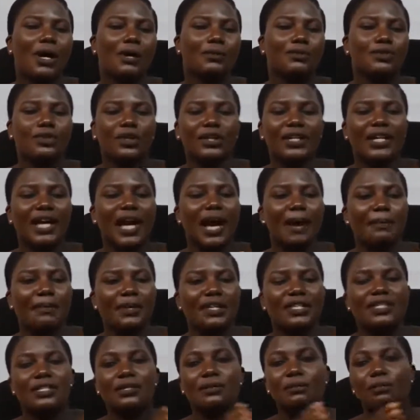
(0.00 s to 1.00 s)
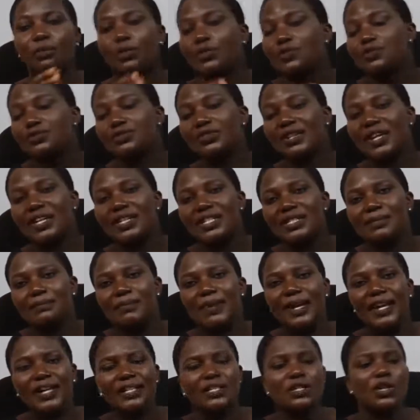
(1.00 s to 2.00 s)
study habits most students
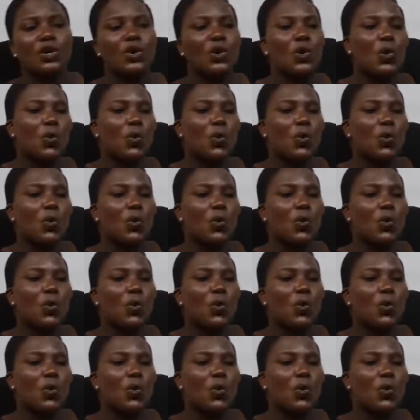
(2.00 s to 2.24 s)
makes.